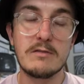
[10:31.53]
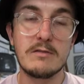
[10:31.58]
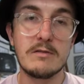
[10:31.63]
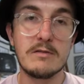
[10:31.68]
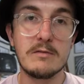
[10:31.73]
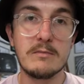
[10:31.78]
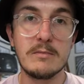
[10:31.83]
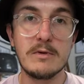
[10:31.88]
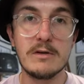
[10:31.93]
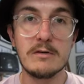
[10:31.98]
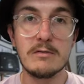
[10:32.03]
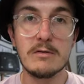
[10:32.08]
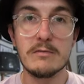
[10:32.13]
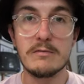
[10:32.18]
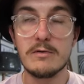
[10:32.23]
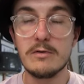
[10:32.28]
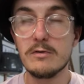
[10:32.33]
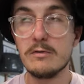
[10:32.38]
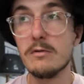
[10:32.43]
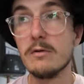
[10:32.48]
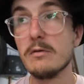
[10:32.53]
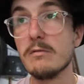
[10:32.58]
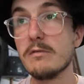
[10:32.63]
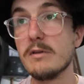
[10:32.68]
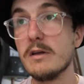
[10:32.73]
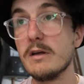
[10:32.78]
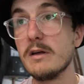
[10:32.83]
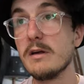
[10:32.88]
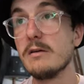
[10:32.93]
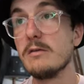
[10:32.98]
to submit a review of
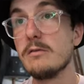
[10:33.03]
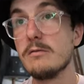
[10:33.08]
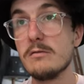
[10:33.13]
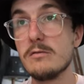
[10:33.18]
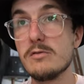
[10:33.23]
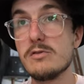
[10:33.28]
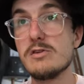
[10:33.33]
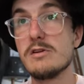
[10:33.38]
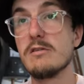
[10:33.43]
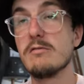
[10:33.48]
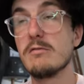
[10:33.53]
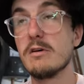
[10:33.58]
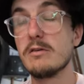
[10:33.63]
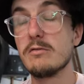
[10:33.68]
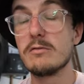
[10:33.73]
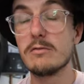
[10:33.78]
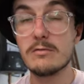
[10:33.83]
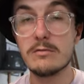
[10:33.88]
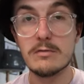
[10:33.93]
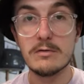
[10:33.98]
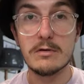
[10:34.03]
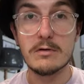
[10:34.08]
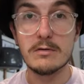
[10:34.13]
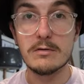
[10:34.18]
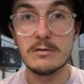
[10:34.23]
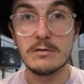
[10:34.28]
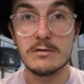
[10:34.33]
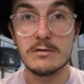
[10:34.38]
their shit rental on